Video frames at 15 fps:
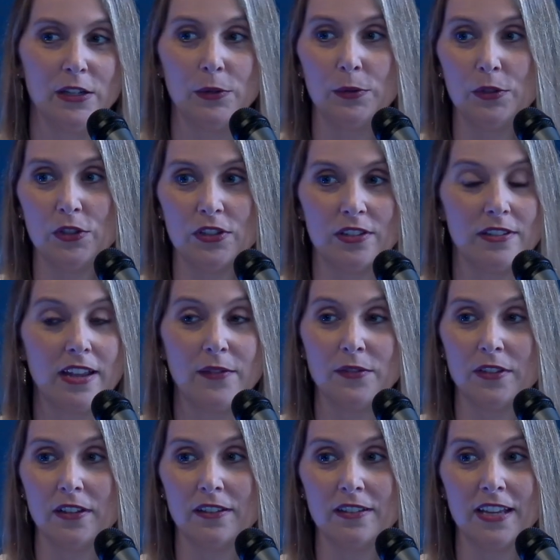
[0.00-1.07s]
We just have
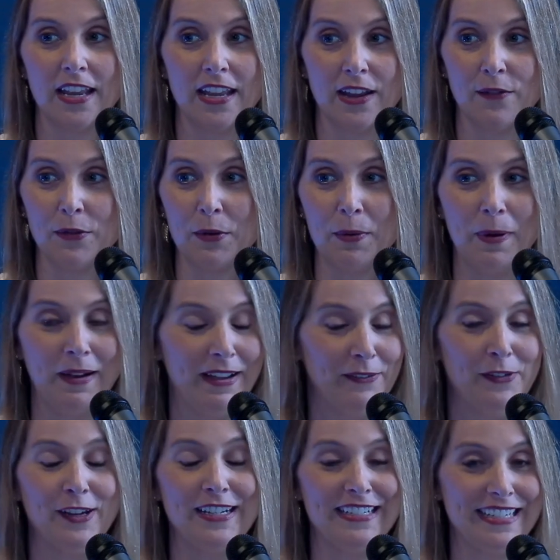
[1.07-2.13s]
to take
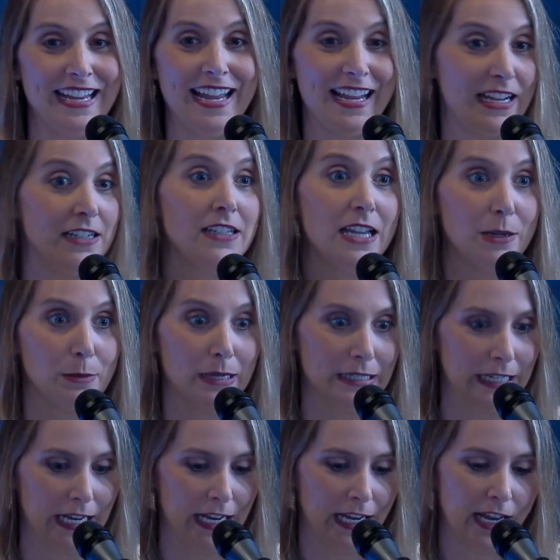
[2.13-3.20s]
every day, day by
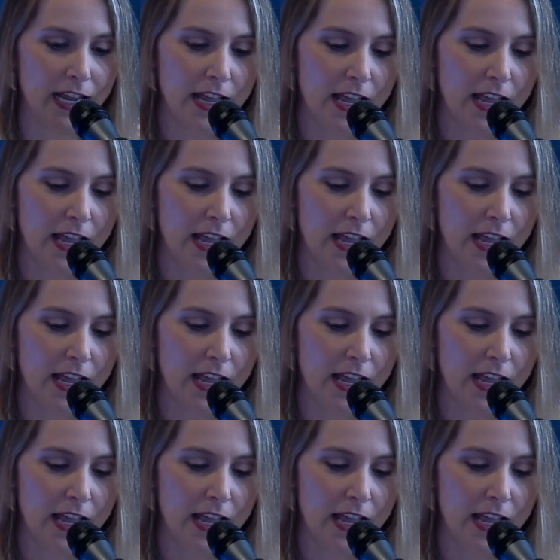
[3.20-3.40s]
day.